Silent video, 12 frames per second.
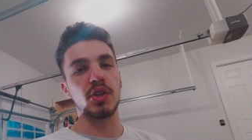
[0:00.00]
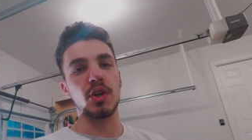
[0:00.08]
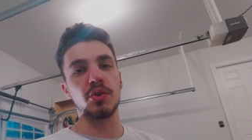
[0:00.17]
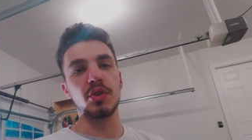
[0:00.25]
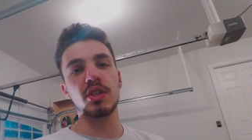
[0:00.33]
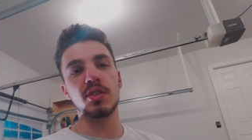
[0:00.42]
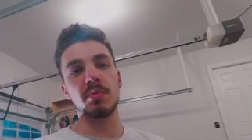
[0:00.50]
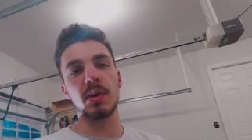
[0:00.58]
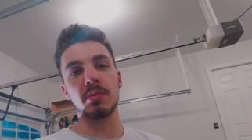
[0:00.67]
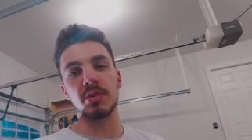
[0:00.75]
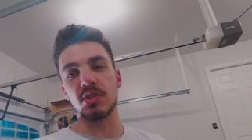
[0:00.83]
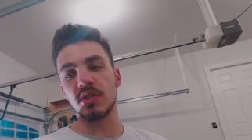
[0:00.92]
You know, you need to be
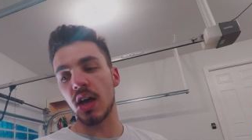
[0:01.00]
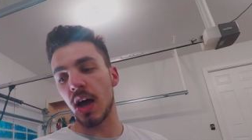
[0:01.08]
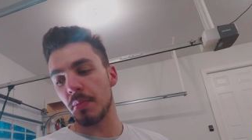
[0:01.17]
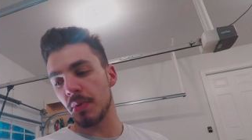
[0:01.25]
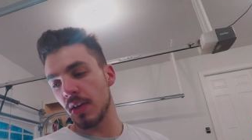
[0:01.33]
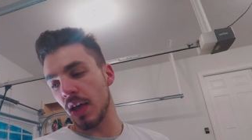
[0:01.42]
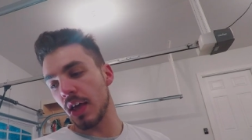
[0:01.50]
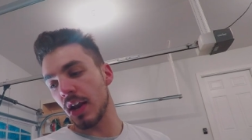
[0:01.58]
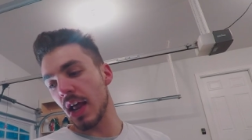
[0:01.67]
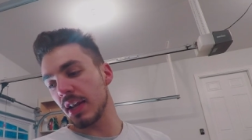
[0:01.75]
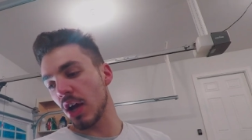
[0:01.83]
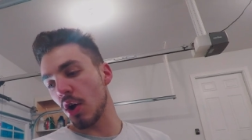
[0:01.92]
able to stop, and
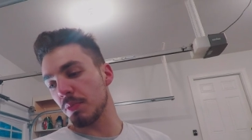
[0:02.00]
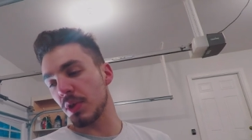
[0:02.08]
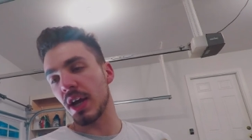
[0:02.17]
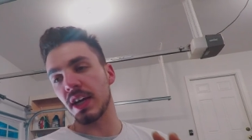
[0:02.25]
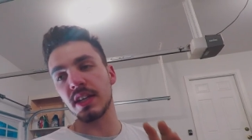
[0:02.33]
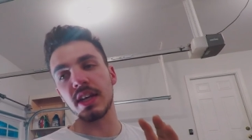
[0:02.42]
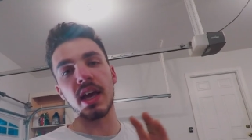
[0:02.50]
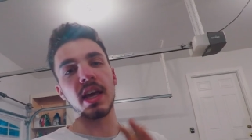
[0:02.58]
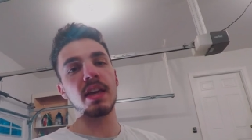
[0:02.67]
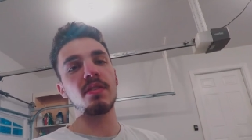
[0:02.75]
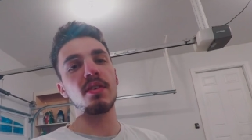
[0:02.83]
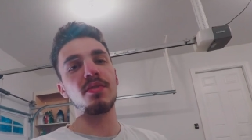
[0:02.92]
any help that I can
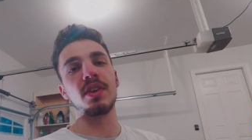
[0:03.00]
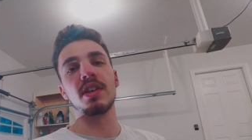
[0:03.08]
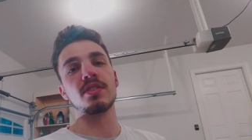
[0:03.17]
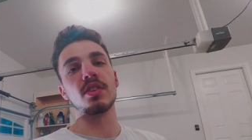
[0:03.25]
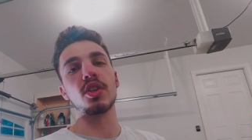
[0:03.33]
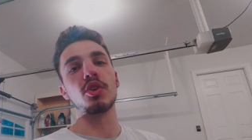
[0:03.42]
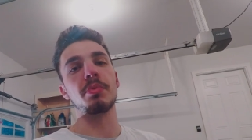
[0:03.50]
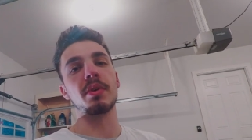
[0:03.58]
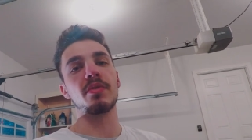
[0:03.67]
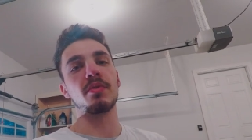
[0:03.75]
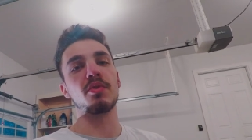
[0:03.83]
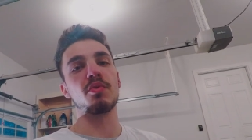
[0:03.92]
get, even if it is a little
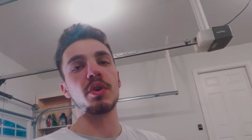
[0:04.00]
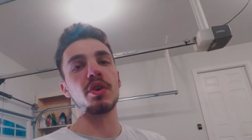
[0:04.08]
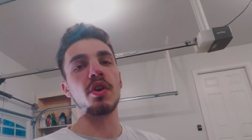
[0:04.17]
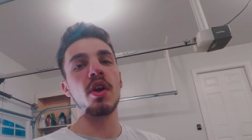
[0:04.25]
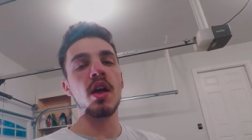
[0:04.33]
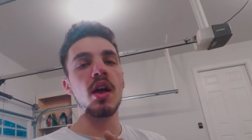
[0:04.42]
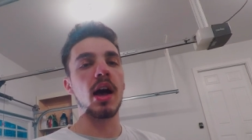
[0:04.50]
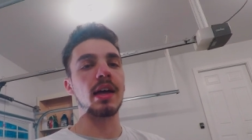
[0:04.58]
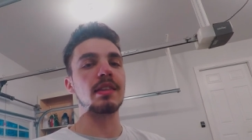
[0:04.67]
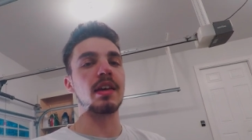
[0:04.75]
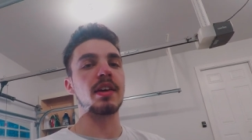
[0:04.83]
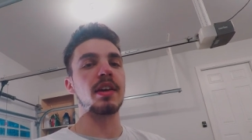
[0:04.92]
bit from the rear,
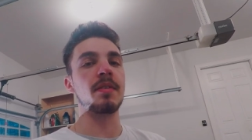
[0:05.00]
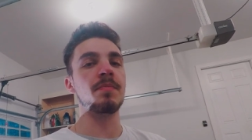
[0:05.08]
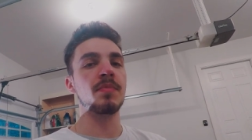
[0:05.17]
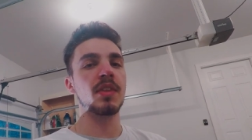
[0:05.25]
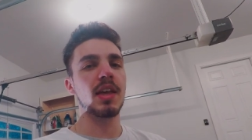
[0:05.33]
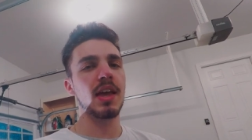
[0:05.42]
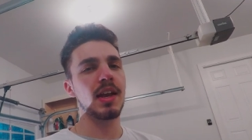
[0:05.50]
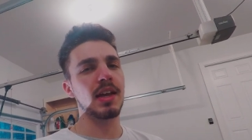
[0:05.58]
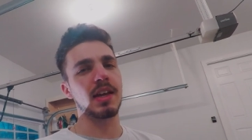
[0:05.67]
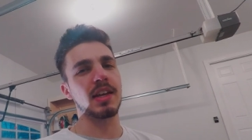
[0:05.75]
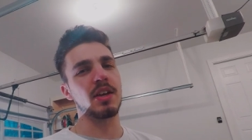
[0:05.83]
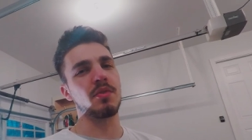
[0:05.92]
I'd like it. And I
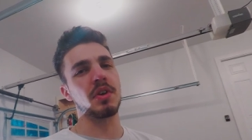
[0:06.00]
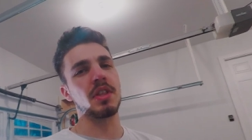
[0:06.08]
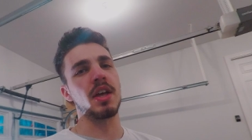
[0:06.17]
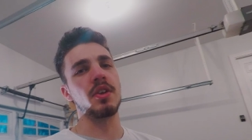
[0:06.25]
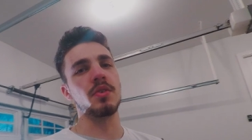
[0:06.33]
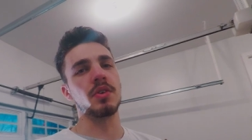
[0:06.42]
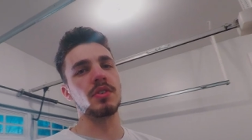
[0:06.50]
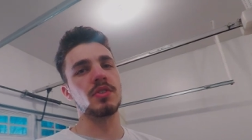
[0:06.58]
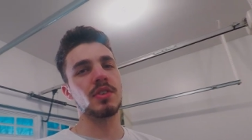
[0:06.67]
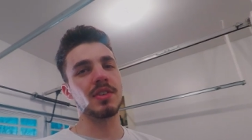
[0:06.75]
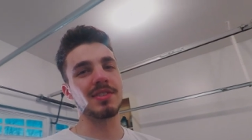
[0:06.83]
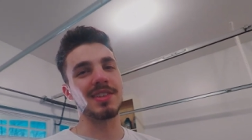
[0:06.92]
got to get rid of that noise
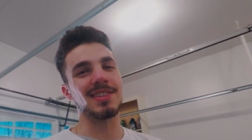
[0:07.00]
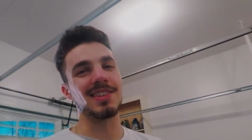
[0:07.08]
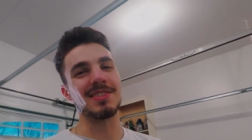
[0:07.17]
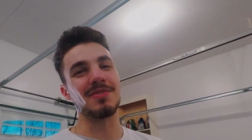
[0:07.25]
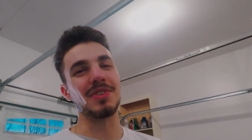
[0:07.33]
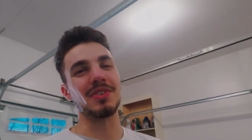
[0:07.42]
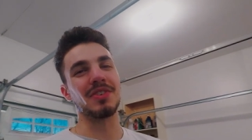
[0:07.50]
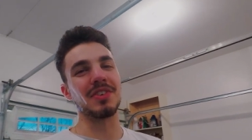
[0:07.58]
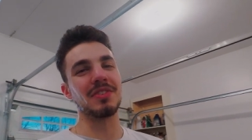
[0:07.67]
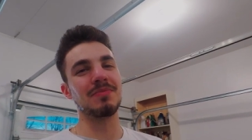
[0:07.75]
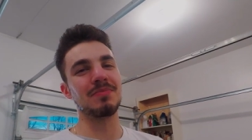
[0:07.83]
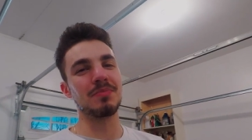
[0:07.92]
because that doesn't feel good.